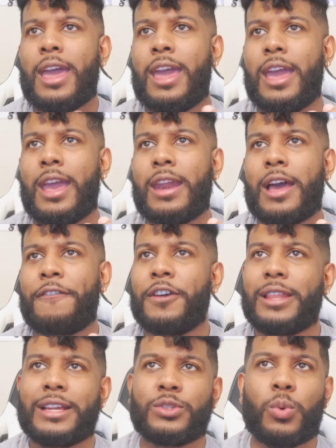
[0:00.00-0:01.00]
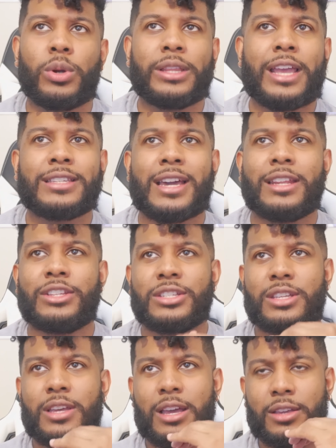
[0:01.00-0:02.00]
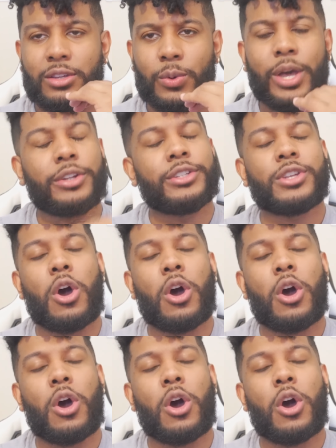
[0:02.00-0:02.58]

and I felt like Tory Lanez kind of just, you know, held his